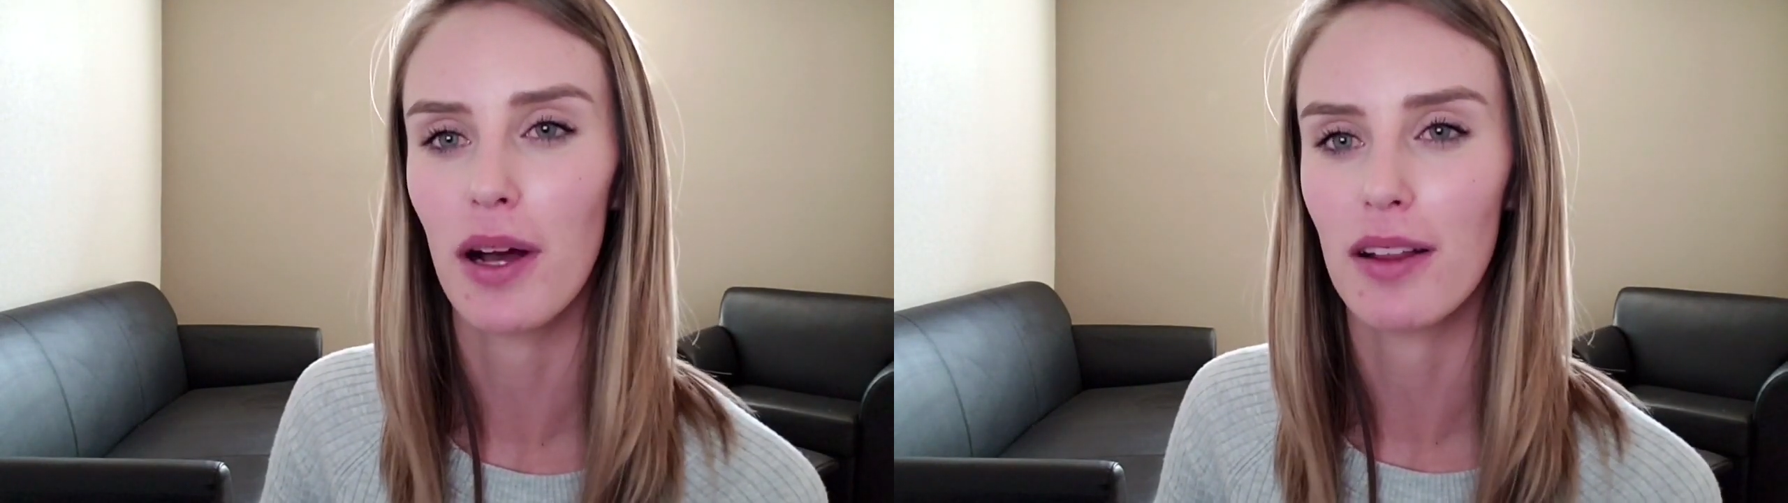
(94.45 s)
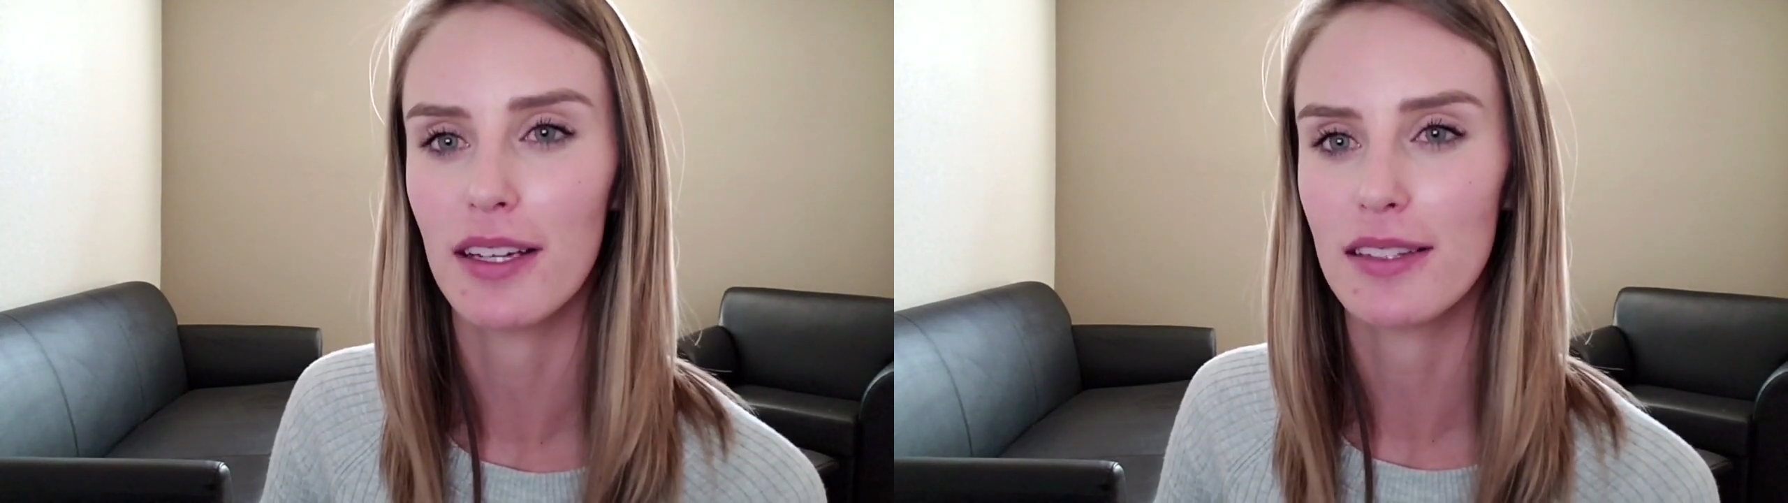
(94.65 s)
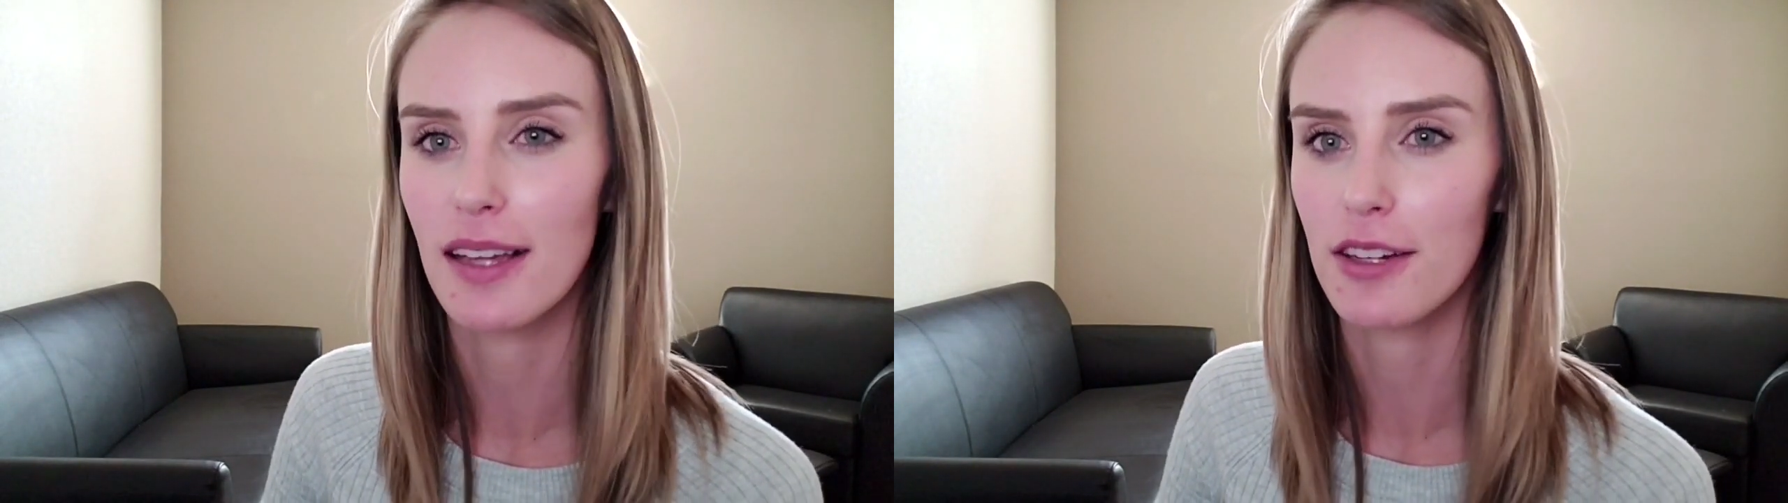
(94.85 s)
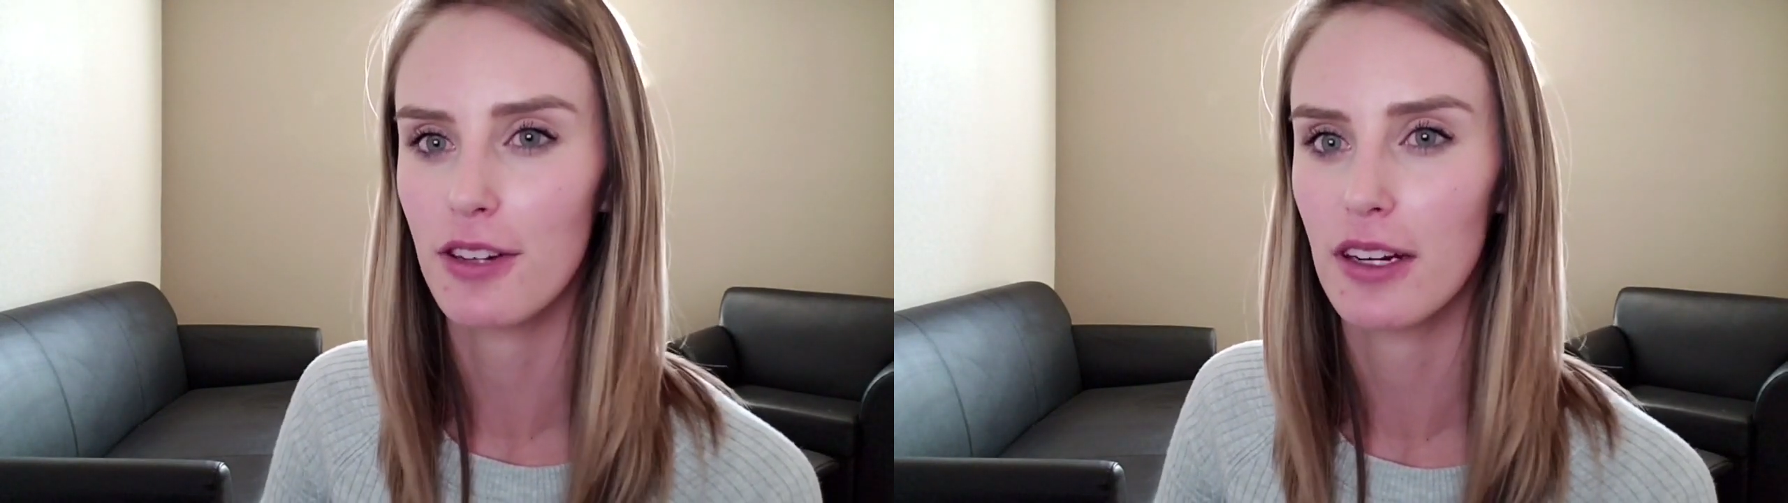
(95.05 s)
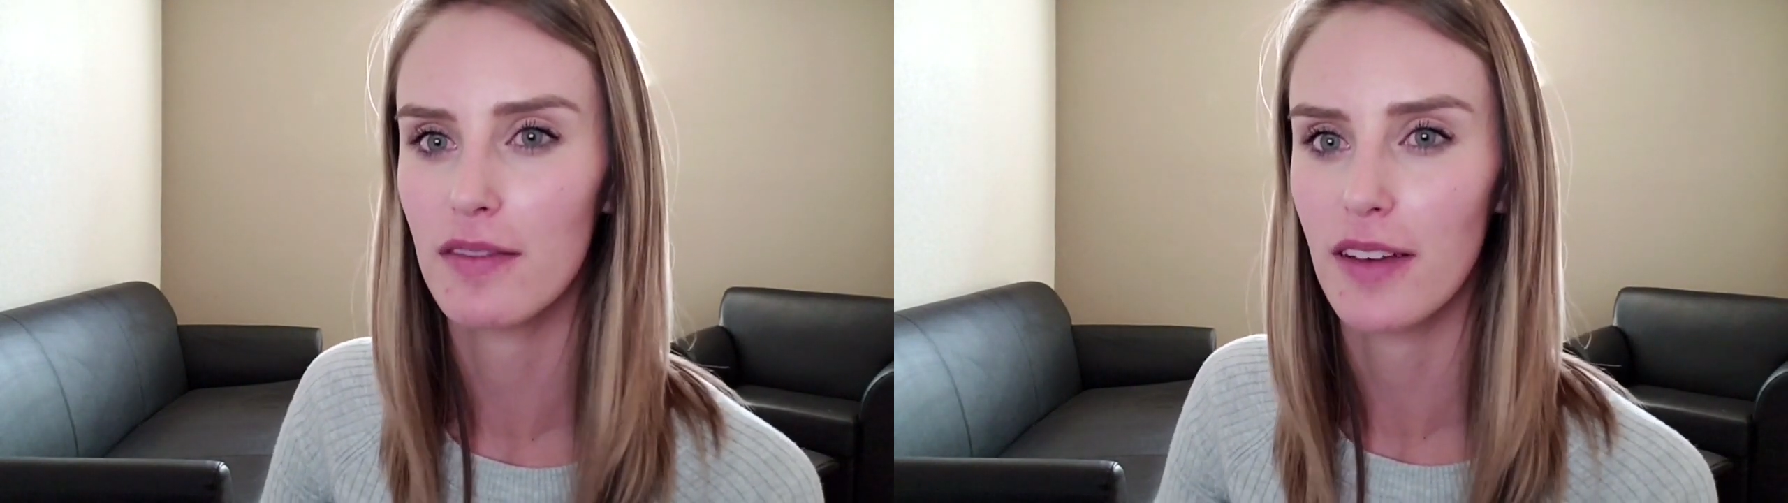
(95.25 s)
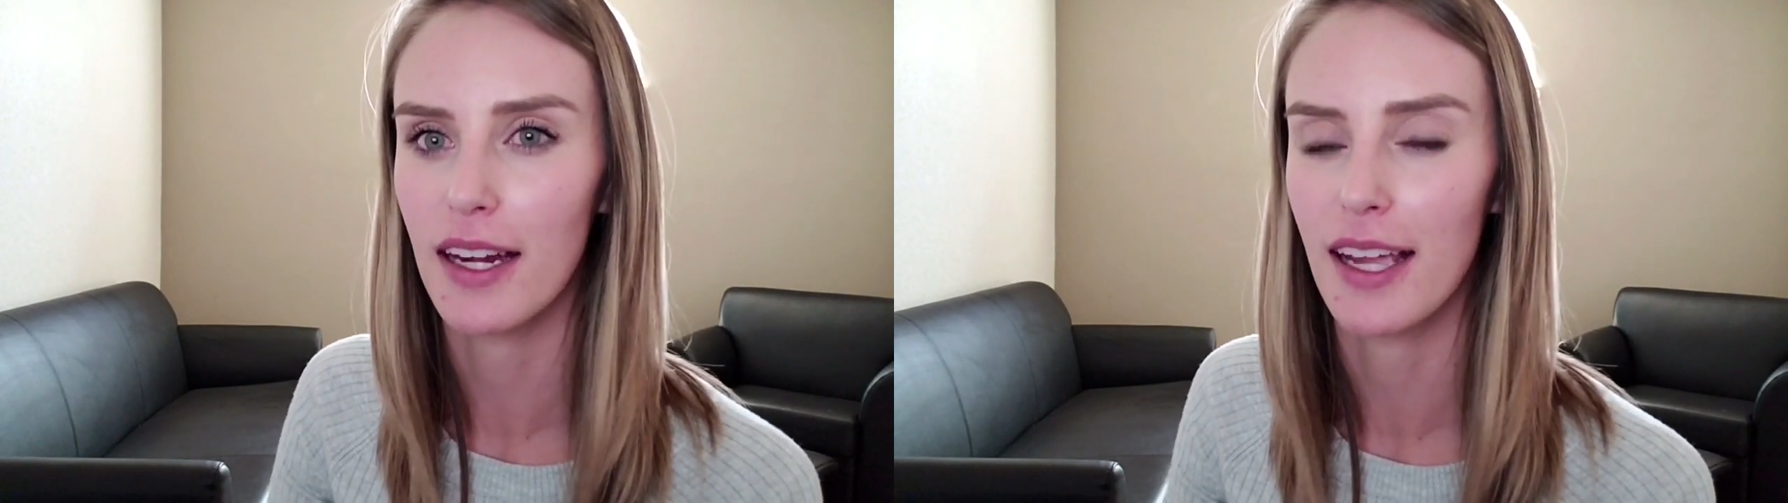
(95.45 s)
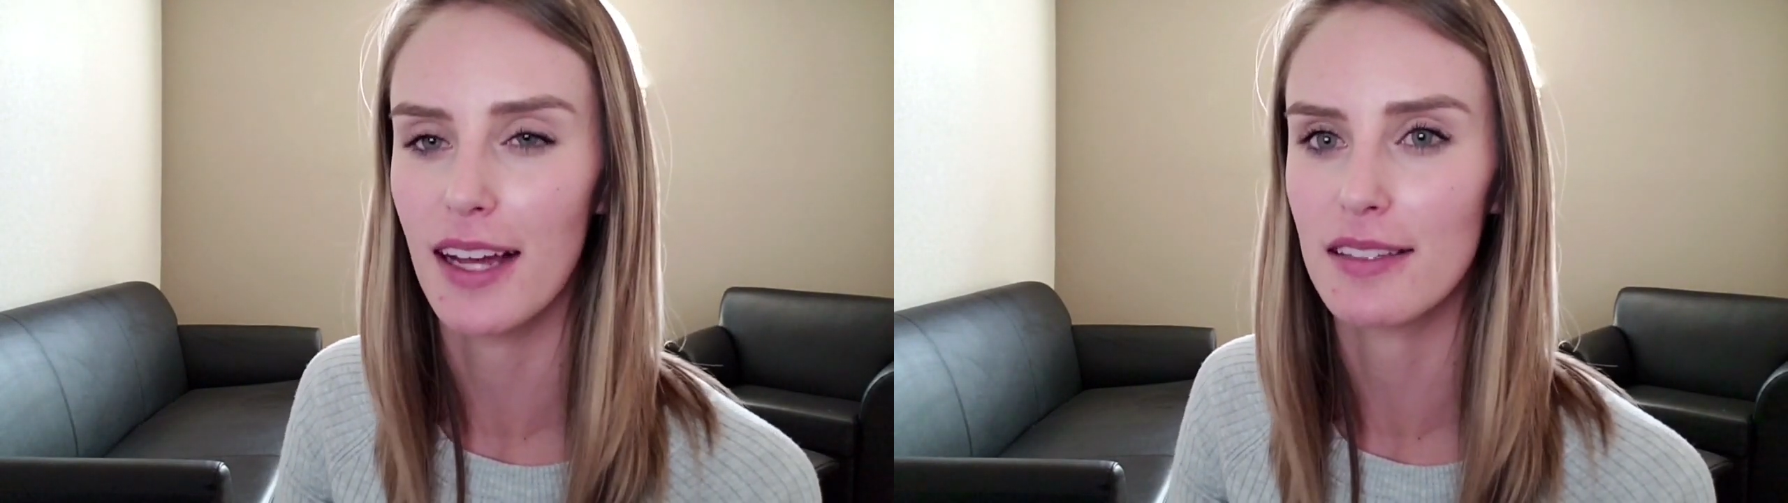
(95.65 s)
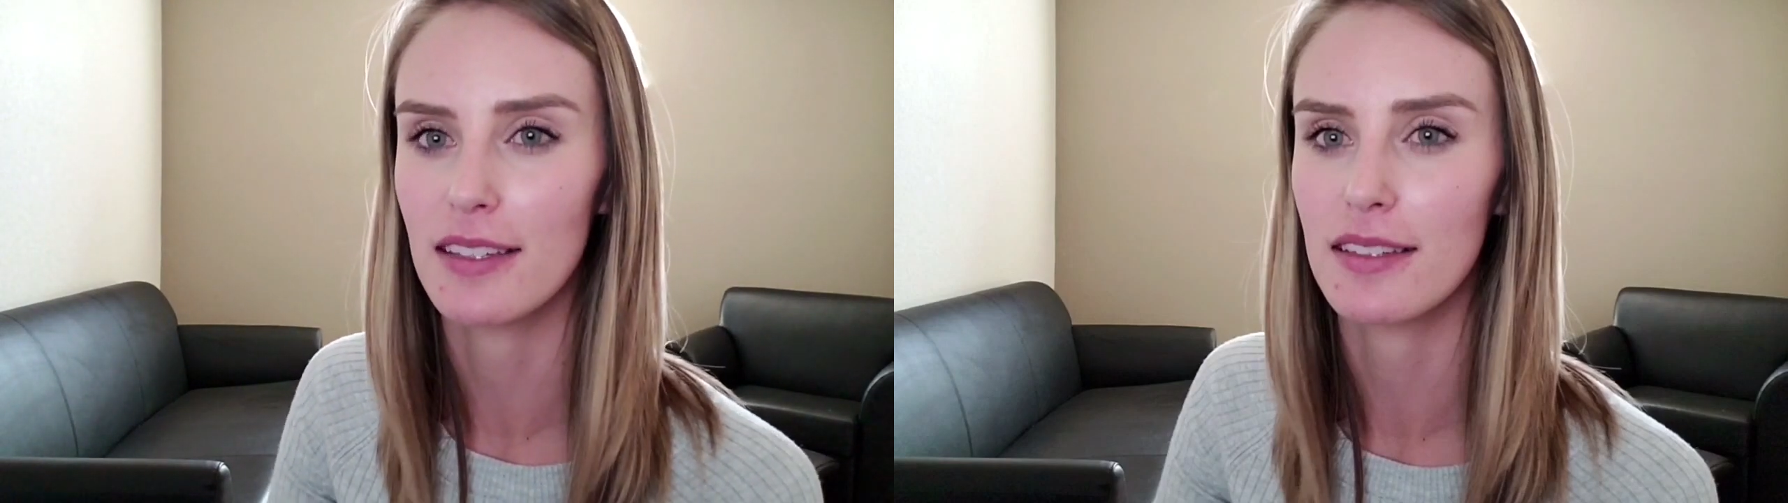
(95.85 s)
polyunsaturated fatty
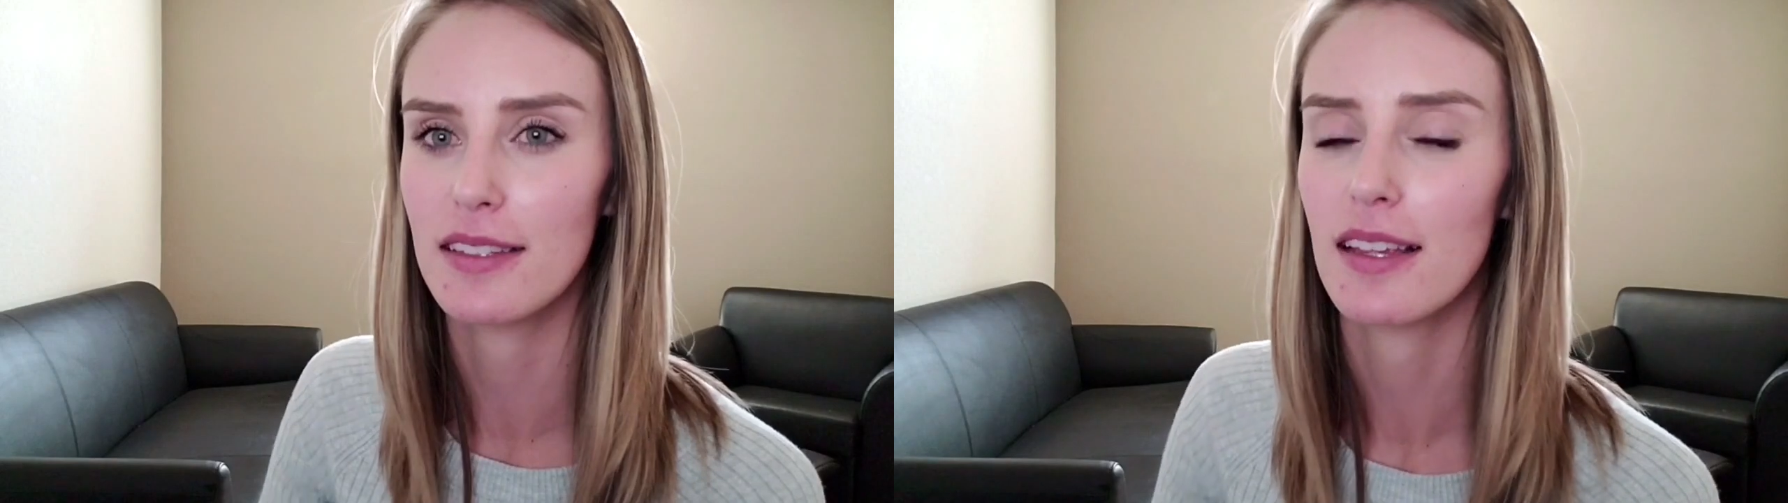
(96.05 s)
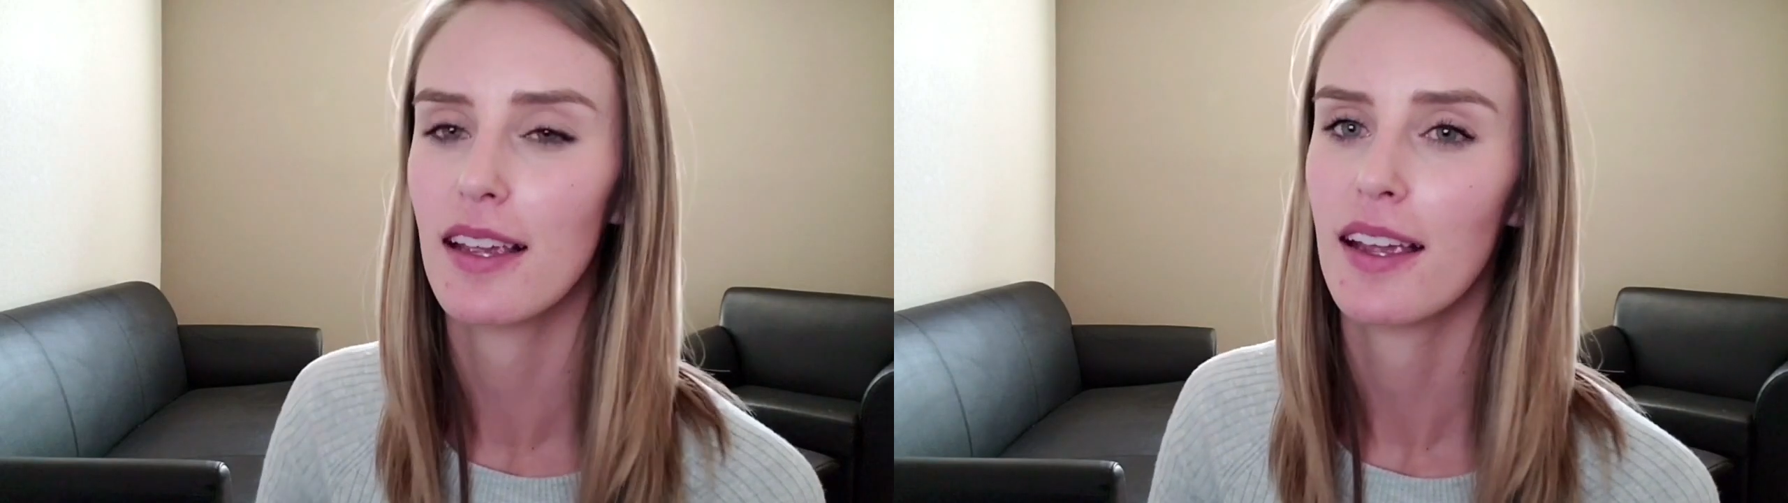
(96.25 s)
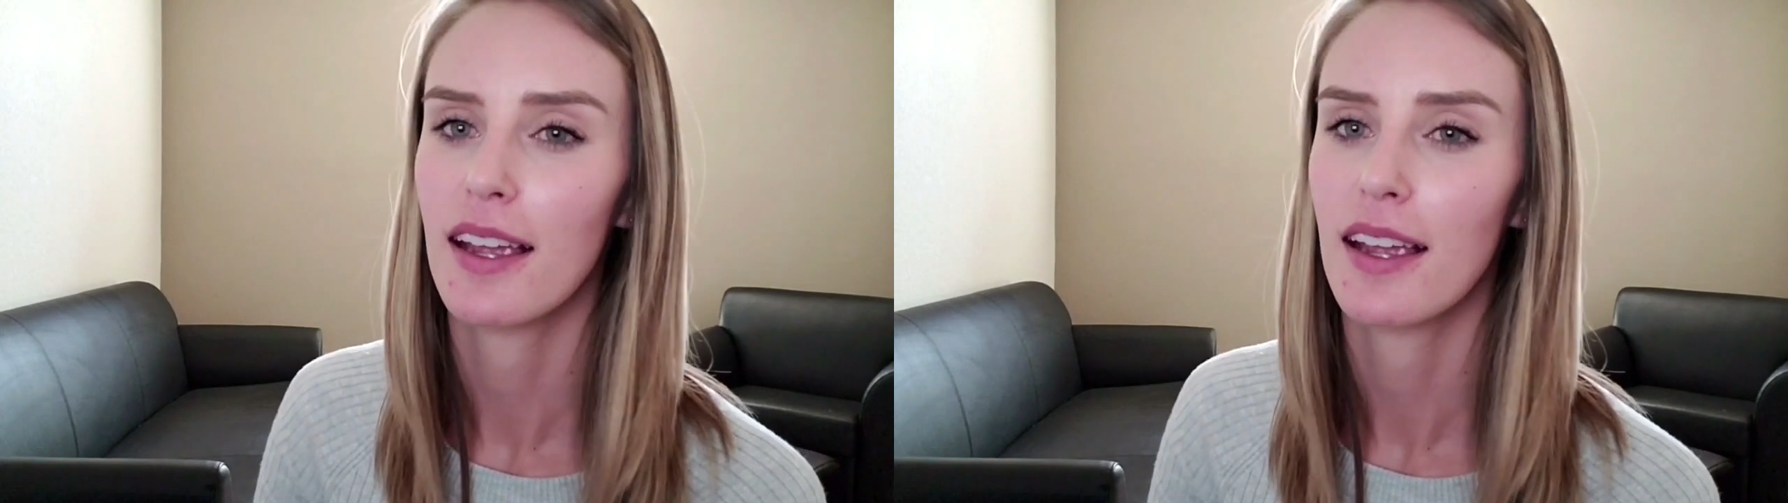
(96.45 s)
acids,